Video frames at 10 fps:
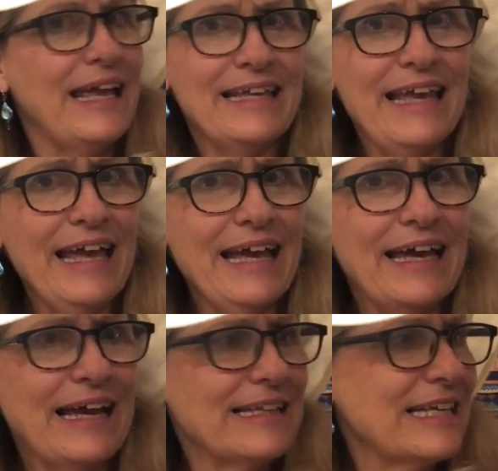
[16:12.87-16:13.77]

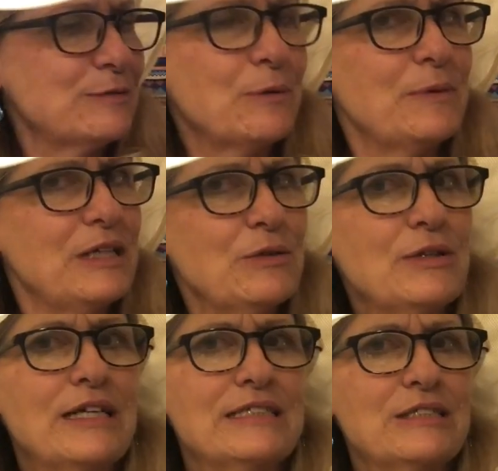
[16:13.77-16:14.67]
Yeah, that's what we
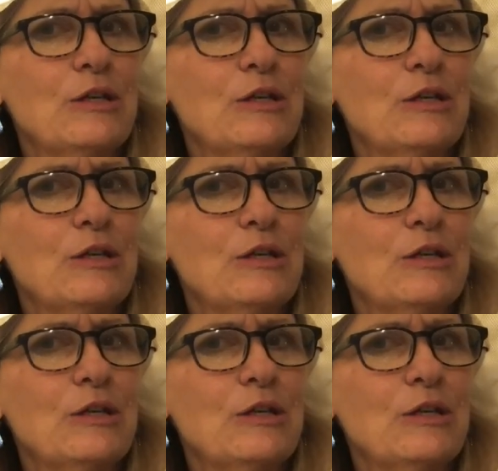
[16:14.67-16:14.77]
learned.